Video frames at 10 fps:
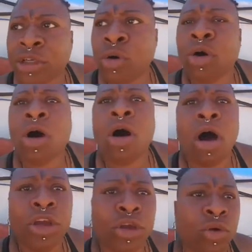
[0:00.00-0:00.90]
So we'll
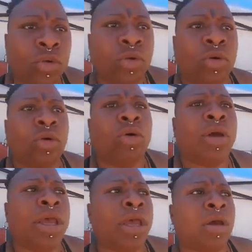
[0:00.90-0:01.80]
call you
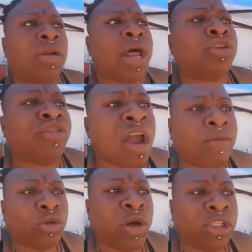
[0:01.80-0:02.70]
on our
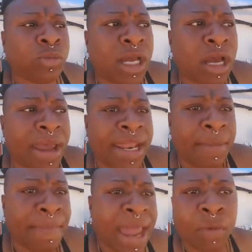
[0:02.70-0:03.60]
travels once we
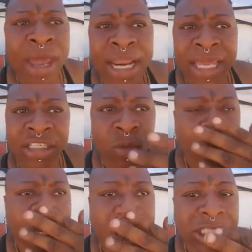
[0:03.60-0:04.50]
headed back. But we got to get some
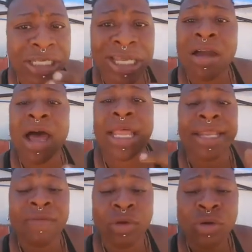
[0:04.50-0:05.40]
work in today,
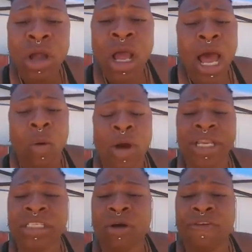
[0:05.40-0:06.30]
y'all. I love you. I
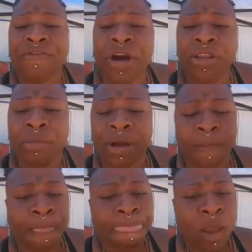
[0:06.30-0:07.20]
wanted to go further,
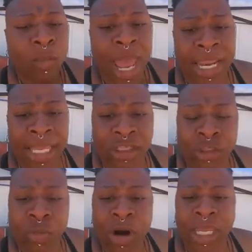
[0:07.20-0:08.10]
but we got to get
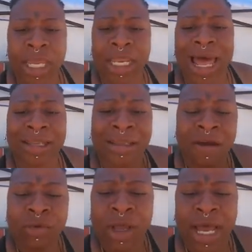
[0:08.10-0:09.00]
this work in. I
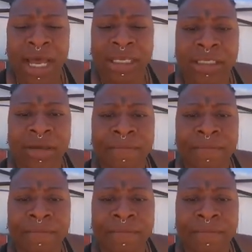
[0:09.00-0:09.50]
love you guys.